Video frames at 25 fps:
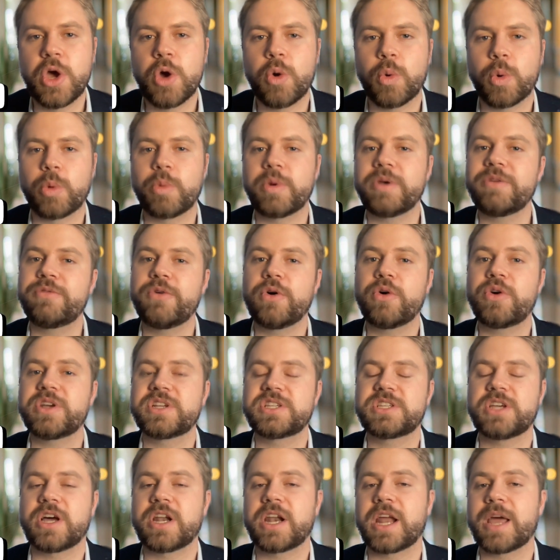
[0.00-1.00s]
where we
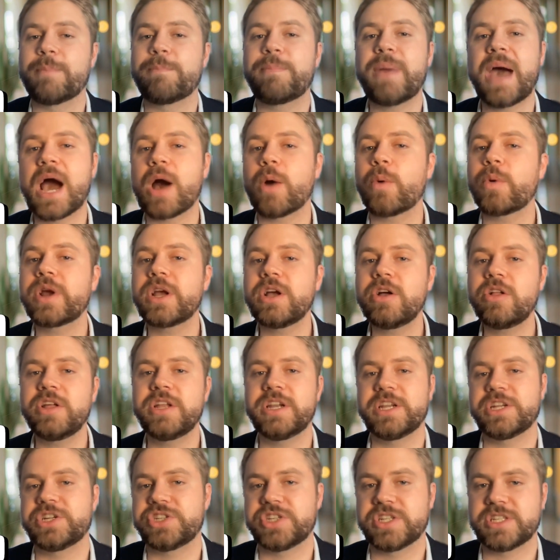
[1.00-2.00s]
focus on empowering
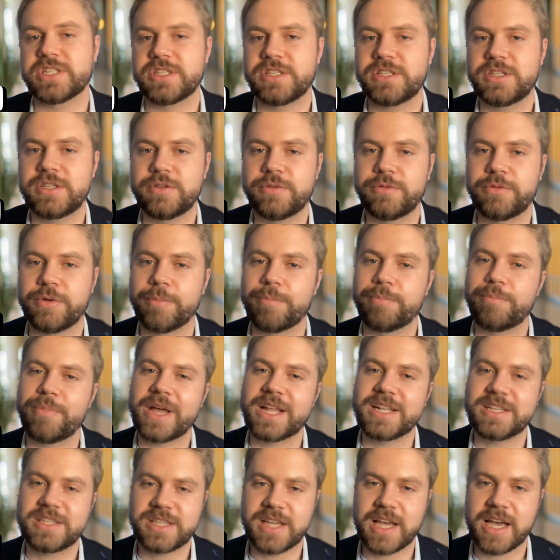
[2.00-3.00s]
clinicians from
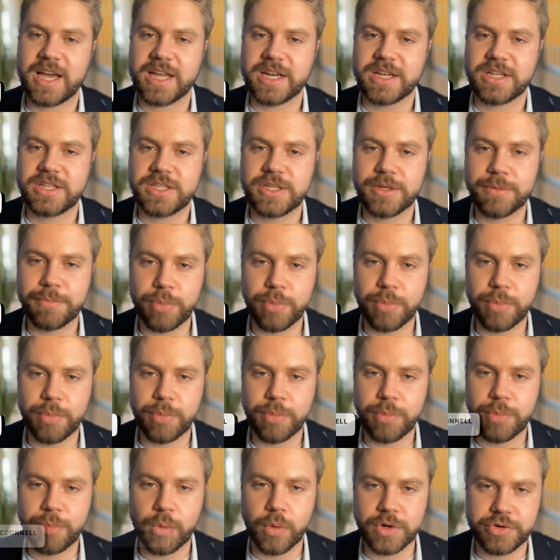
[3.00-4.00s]
bedside to
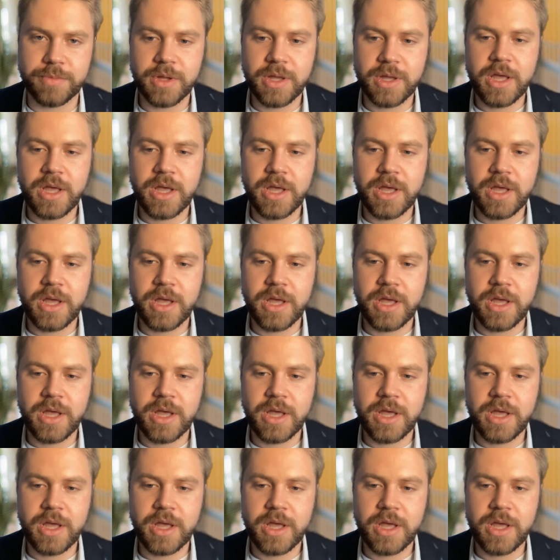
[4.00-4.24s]
boardroom.